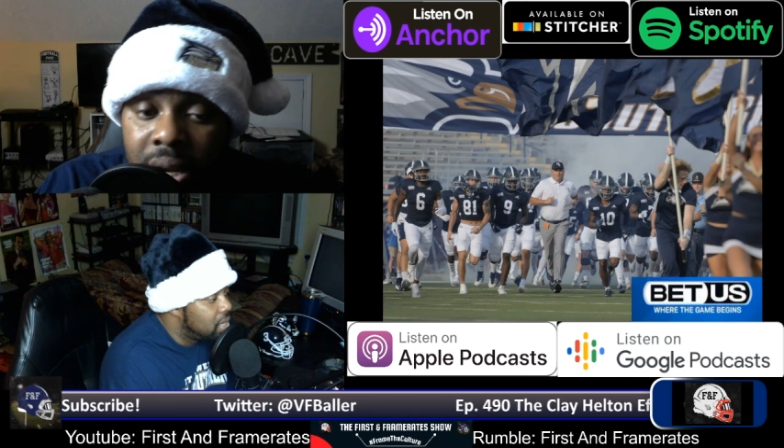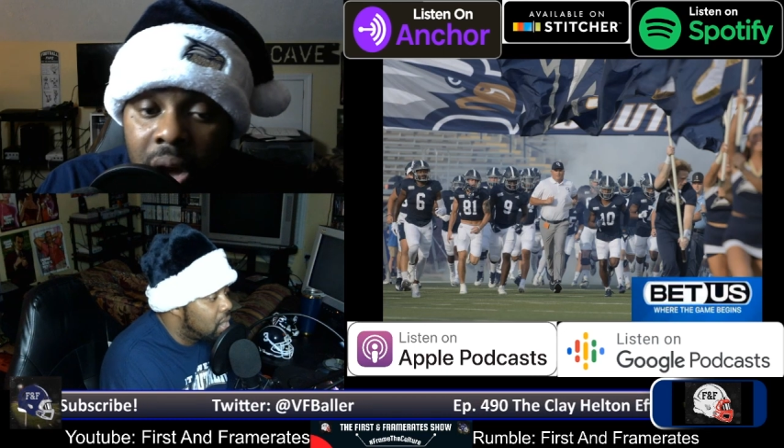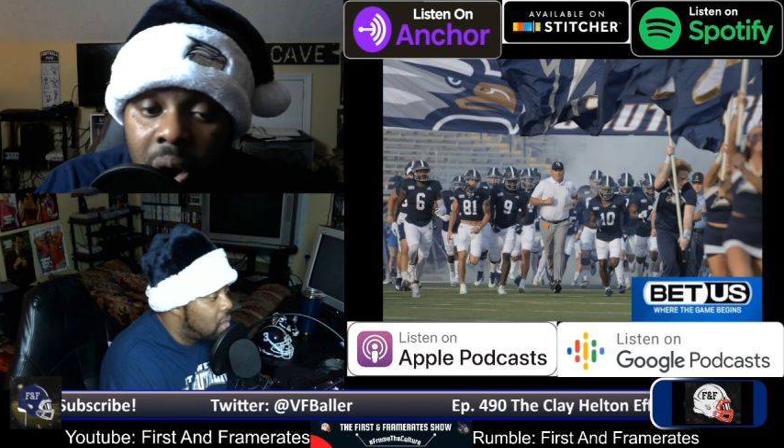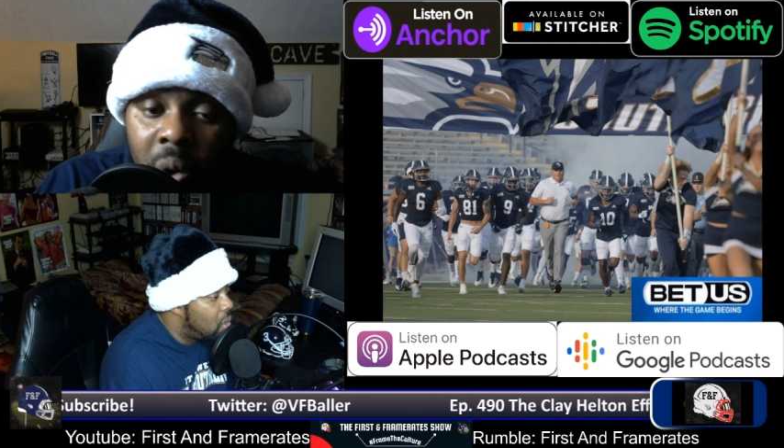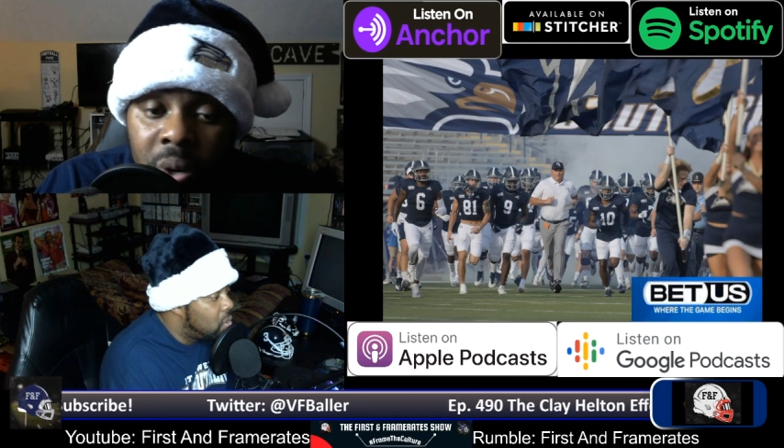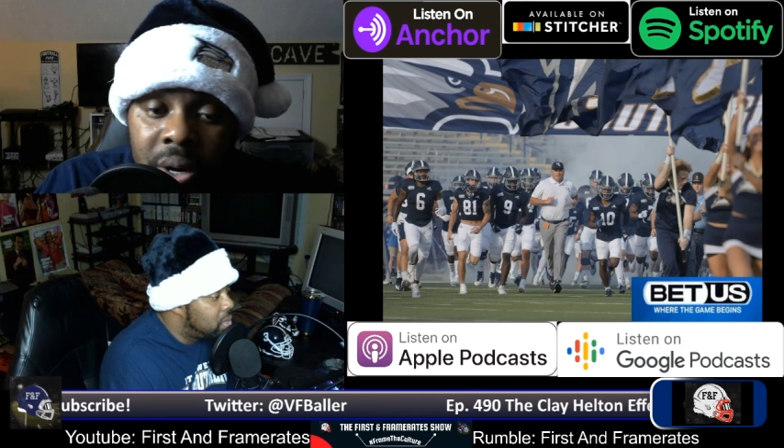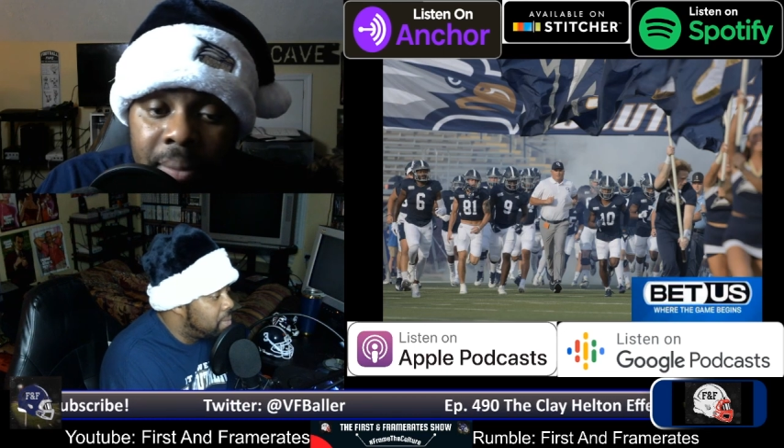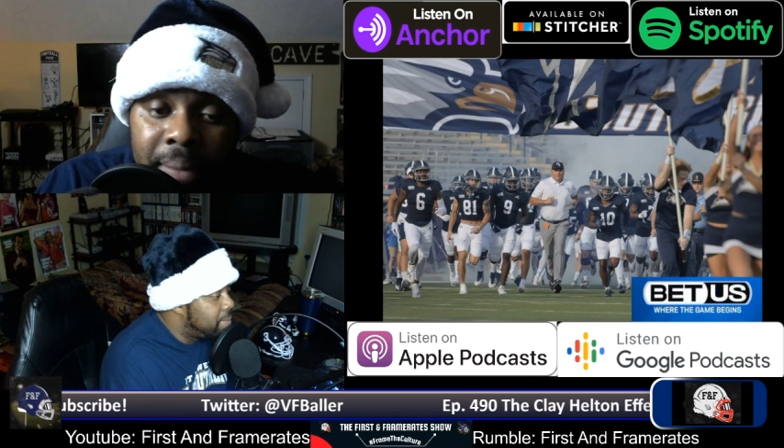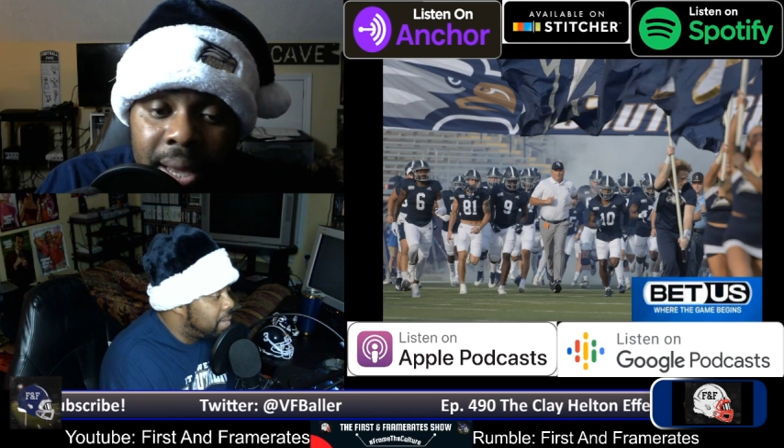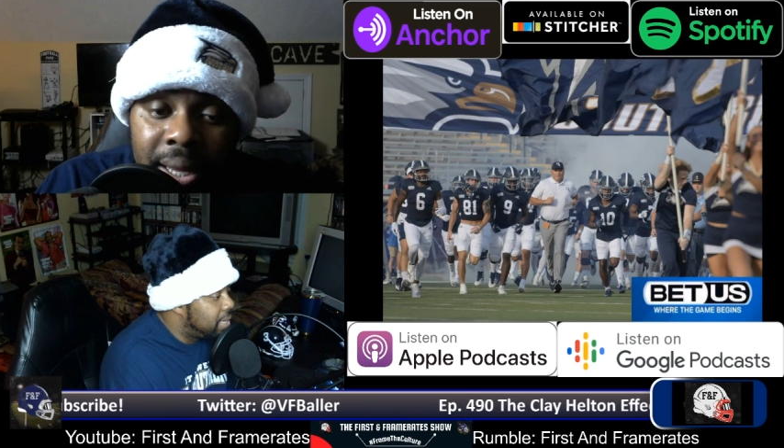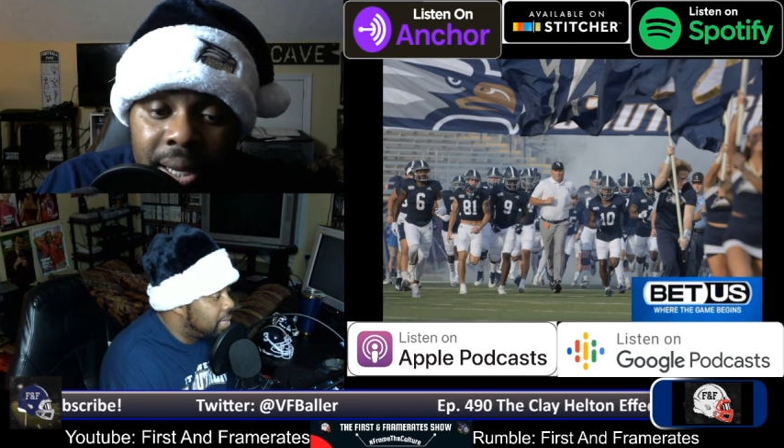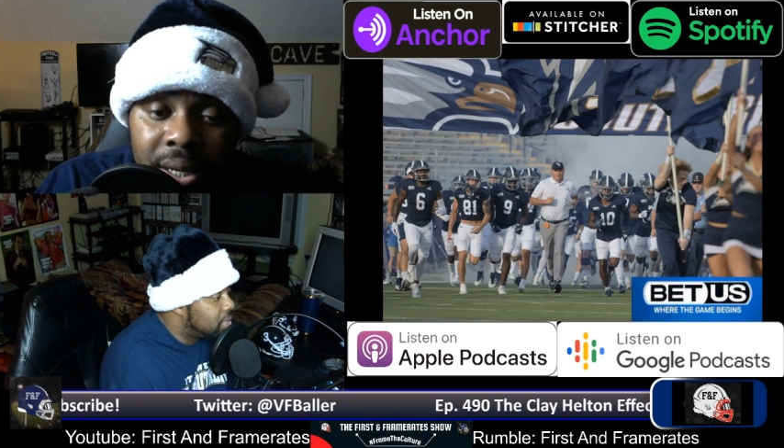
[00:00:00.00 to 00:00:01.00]
Old
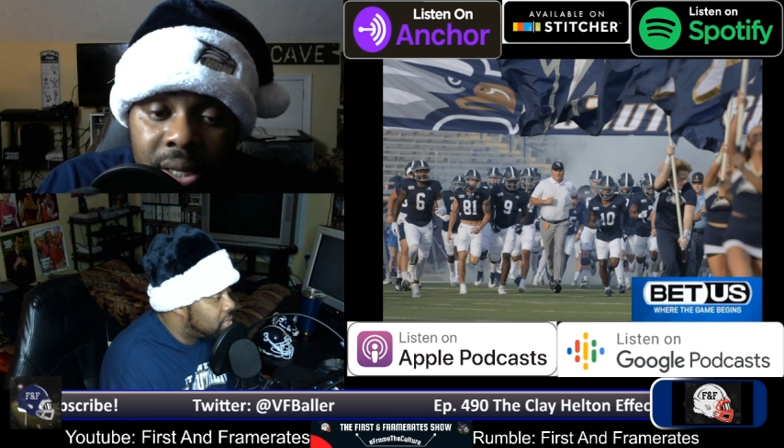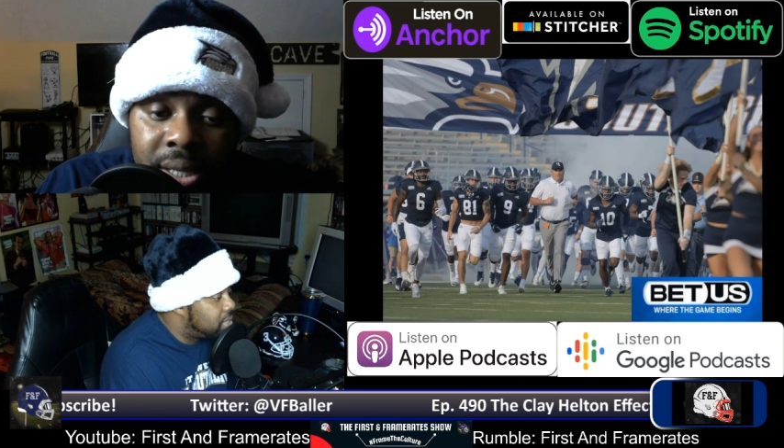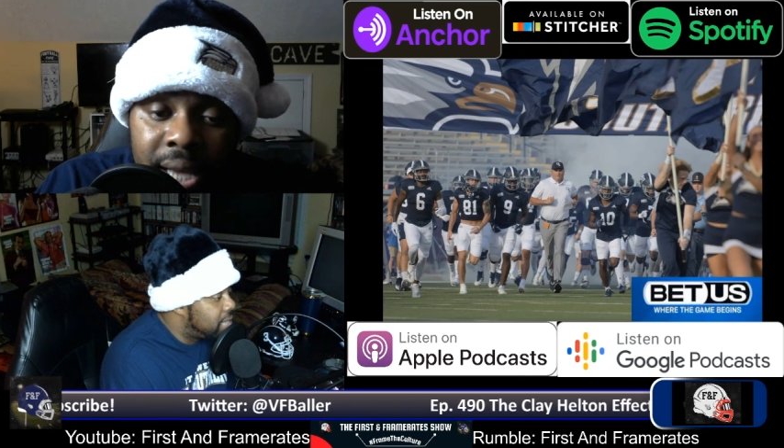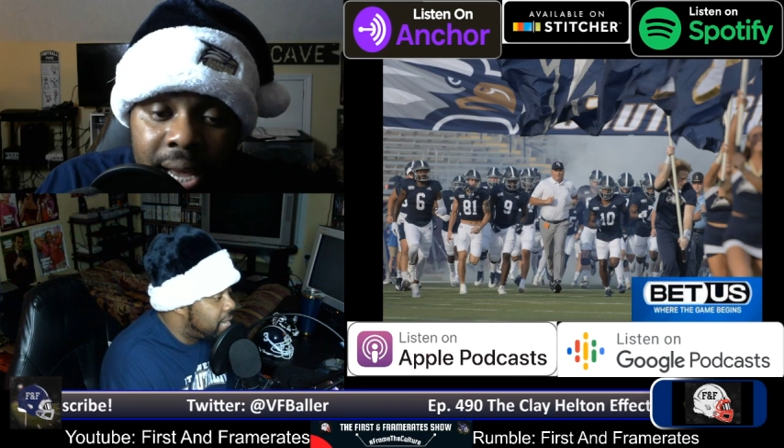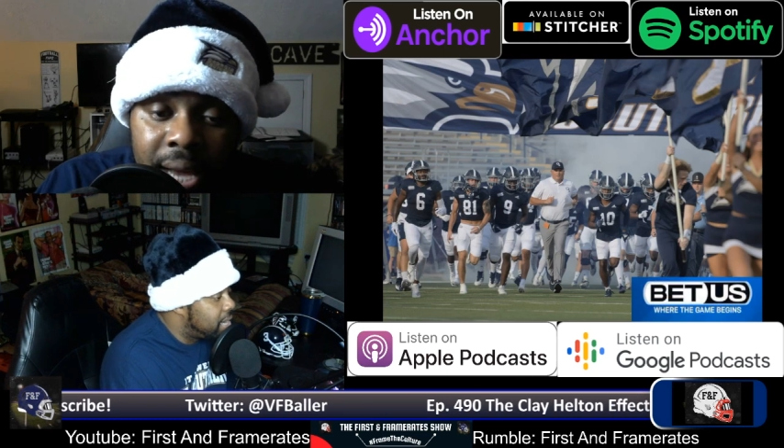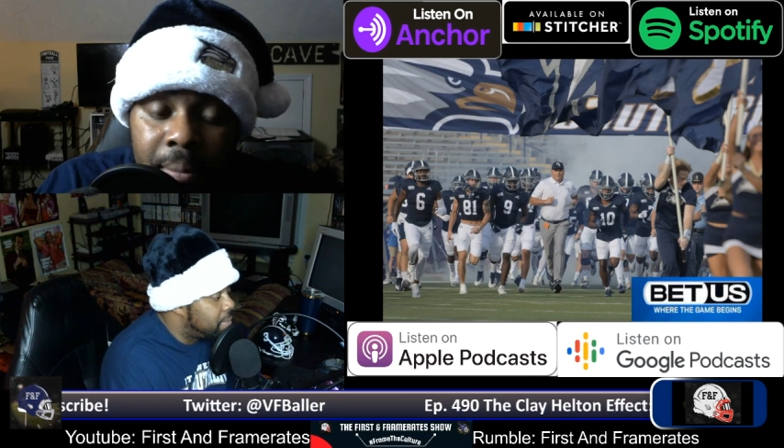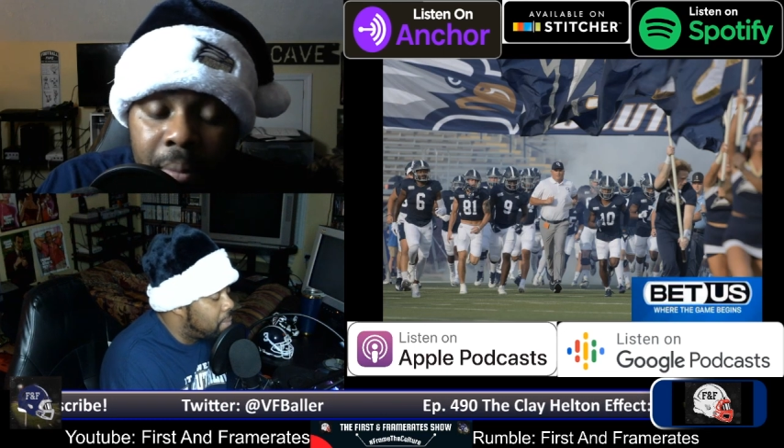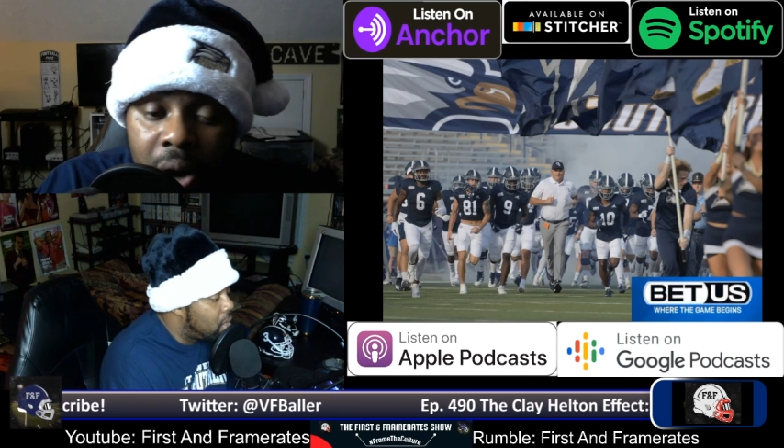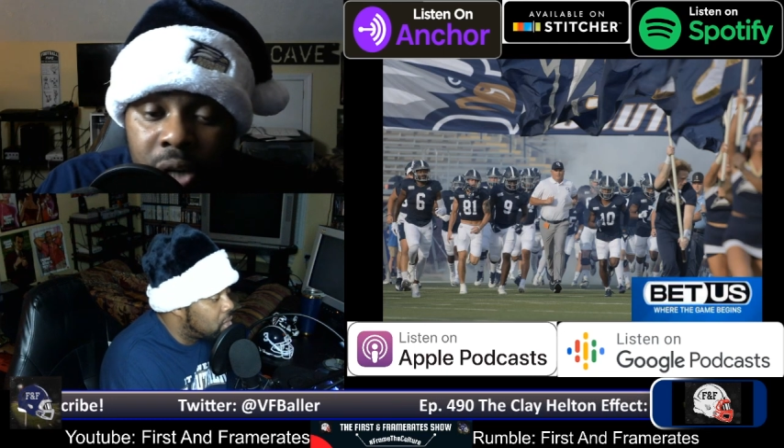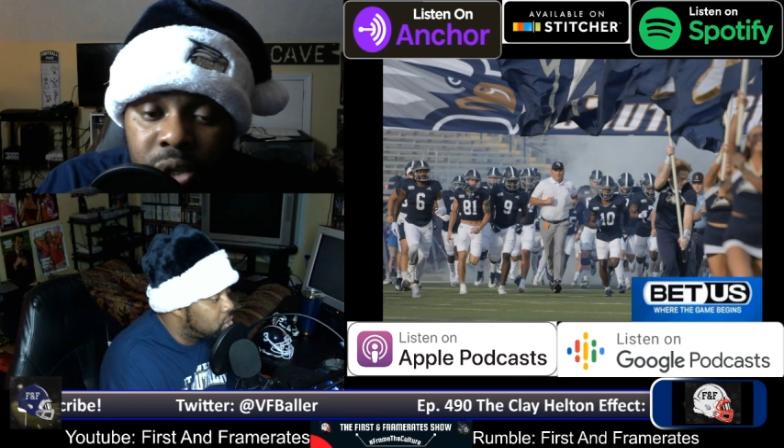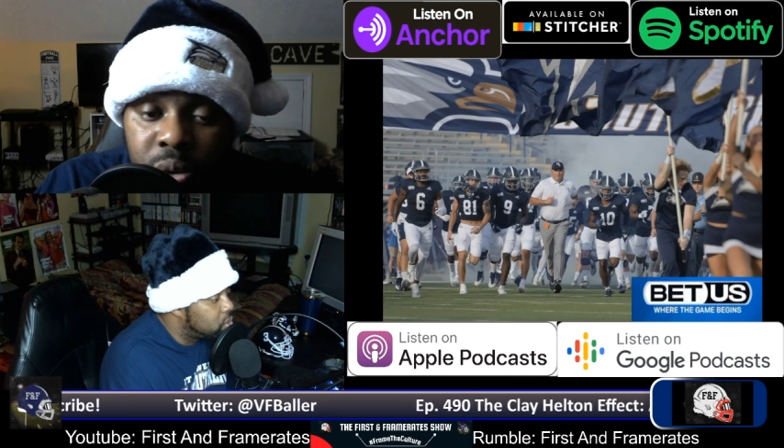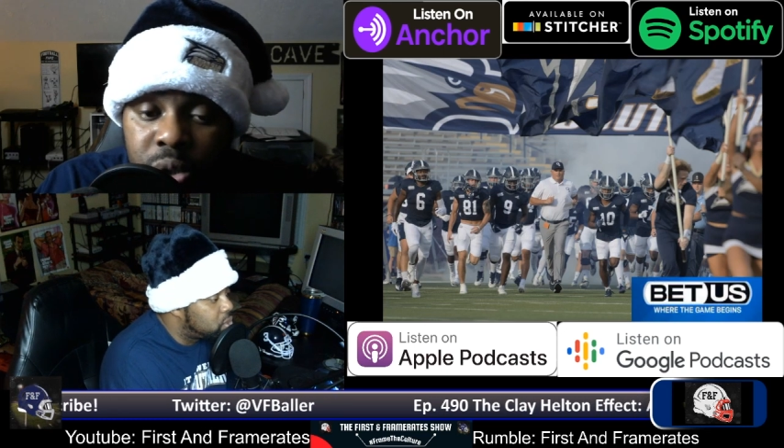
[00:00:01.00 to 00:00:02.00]
Dominion, 10.
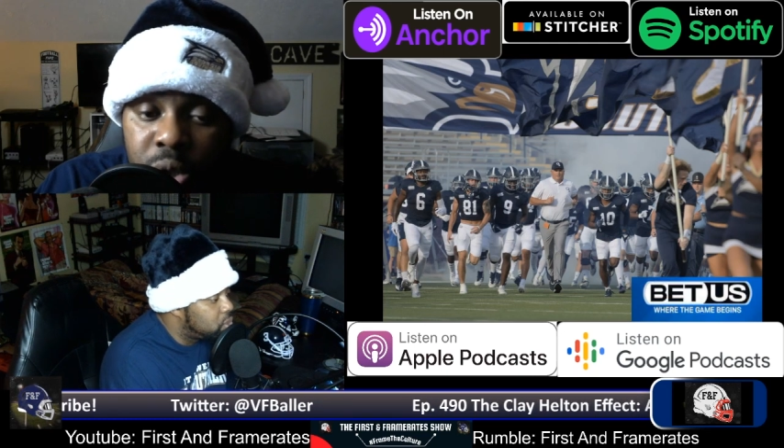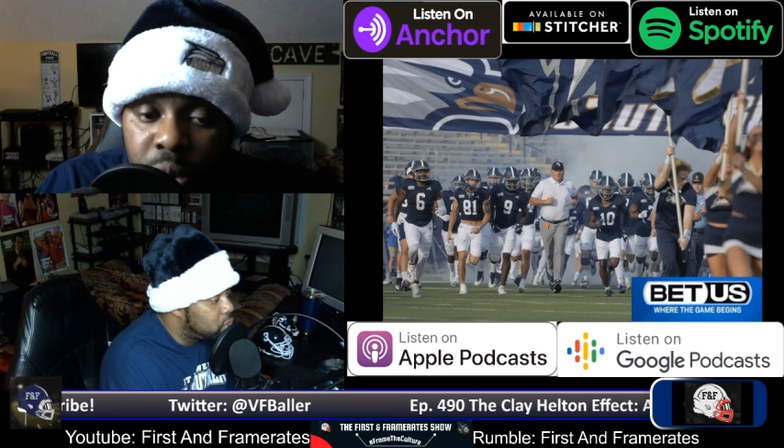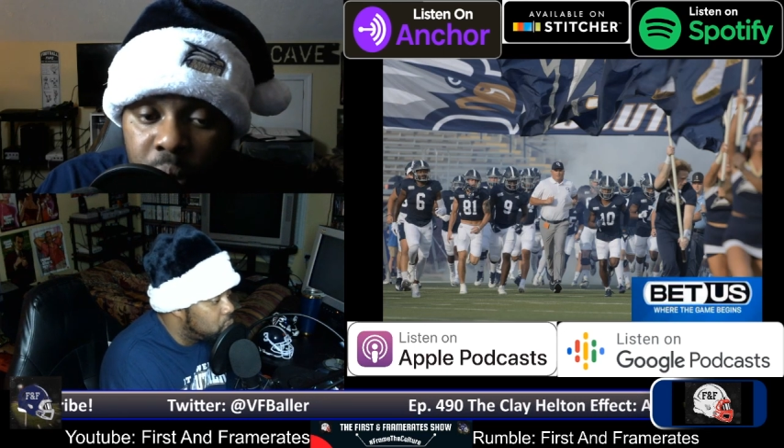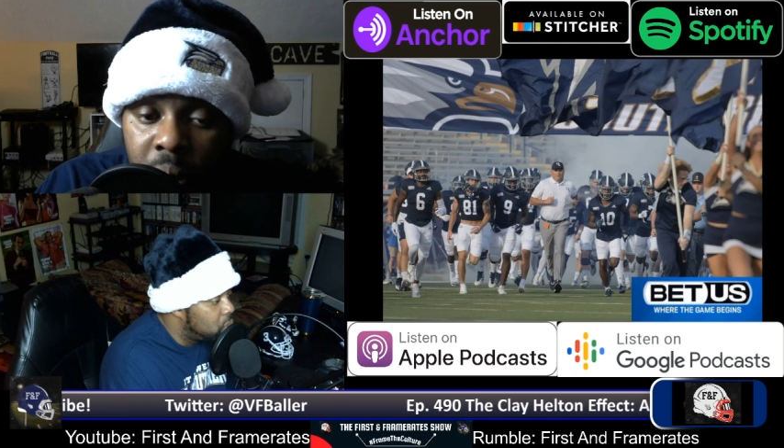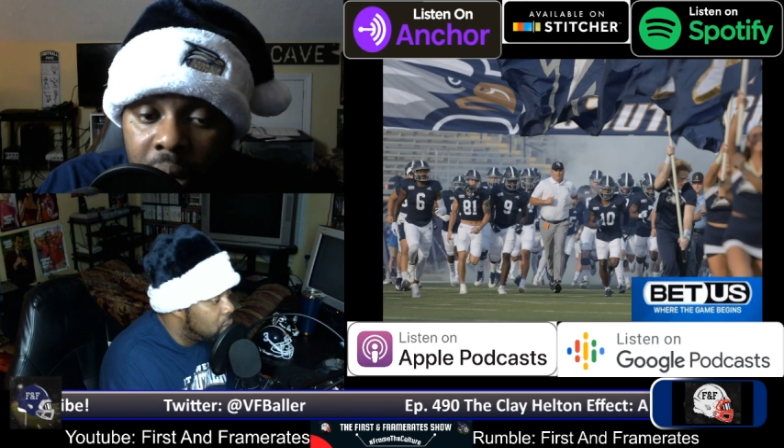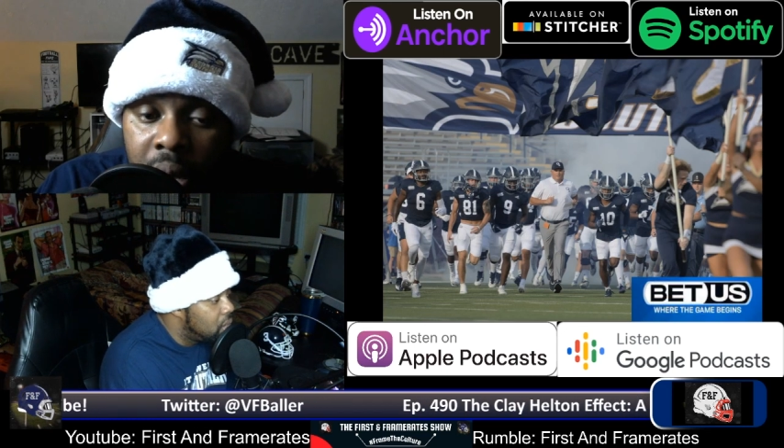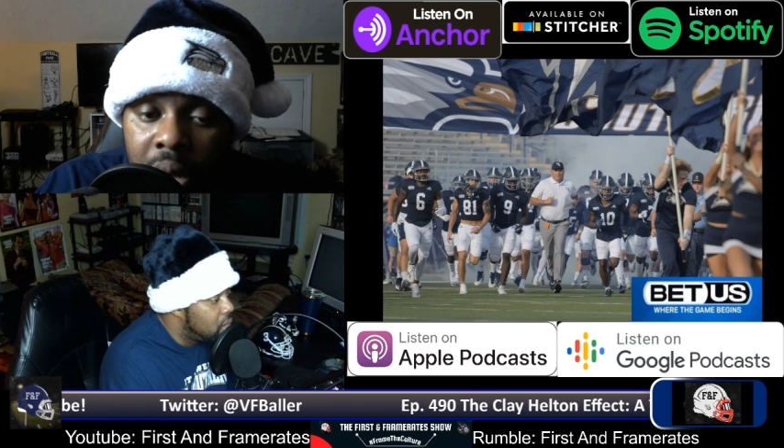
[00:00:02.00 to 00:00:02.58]
Marshall, 2.